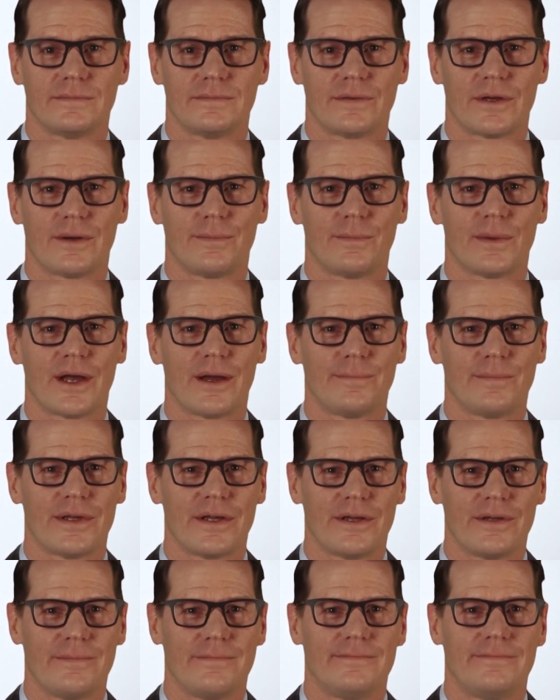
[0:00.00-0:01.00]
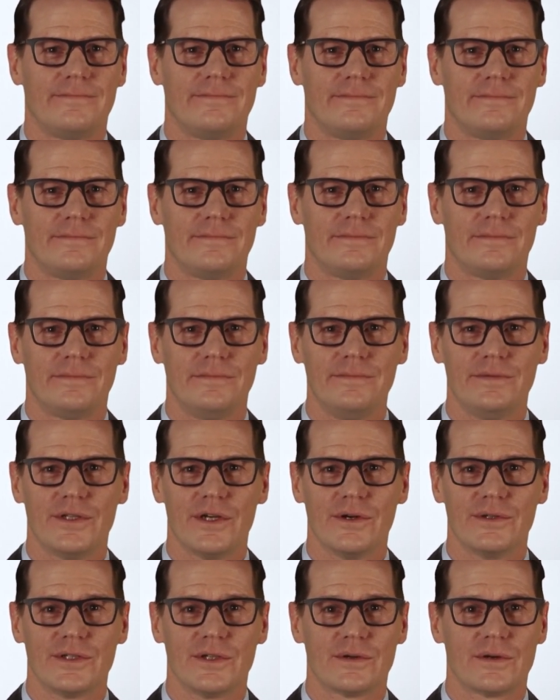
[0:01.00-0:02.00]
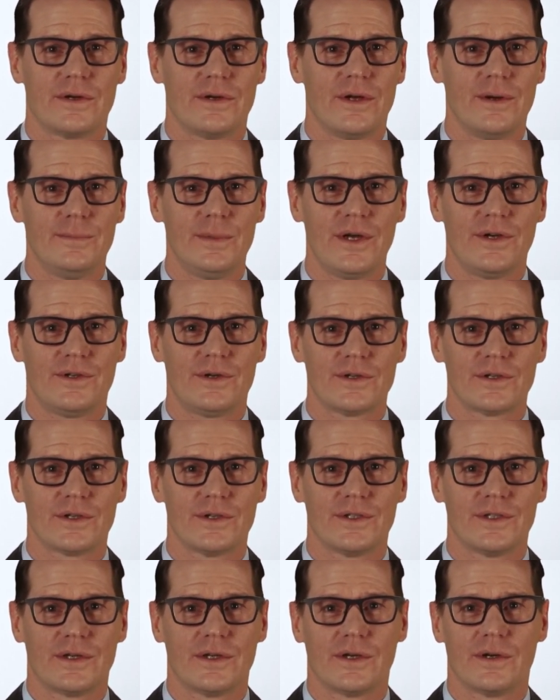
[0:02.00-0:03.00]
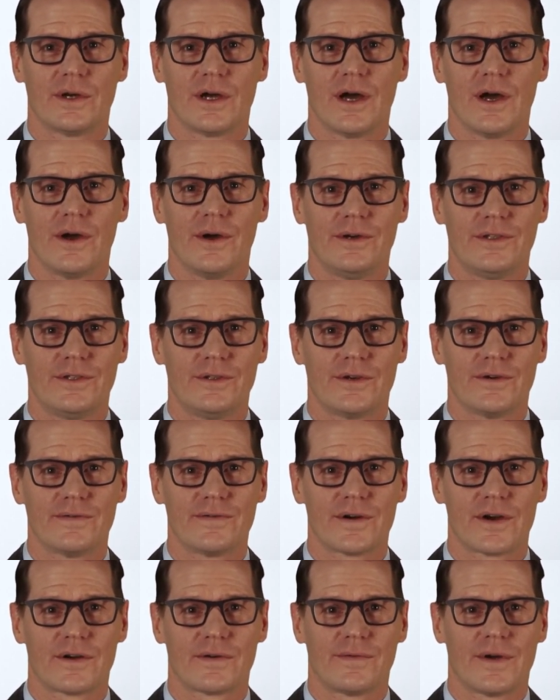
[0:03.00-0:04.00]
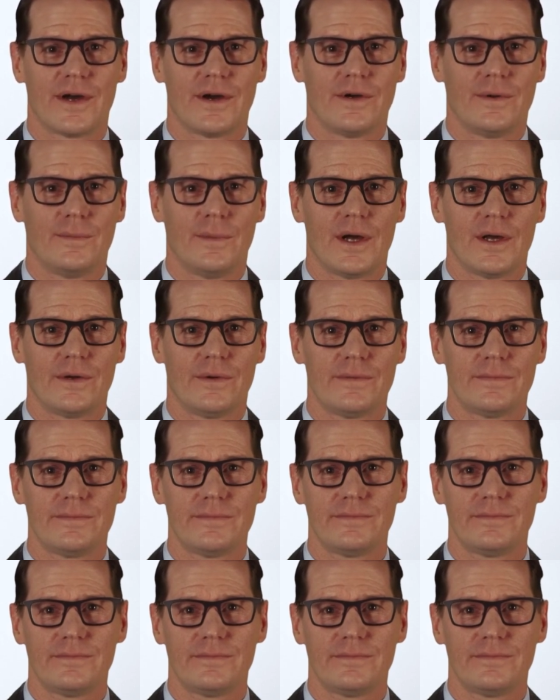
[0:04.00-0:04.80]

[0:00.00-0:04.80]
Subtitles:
It may be subsequently measured using a cost or fair value model,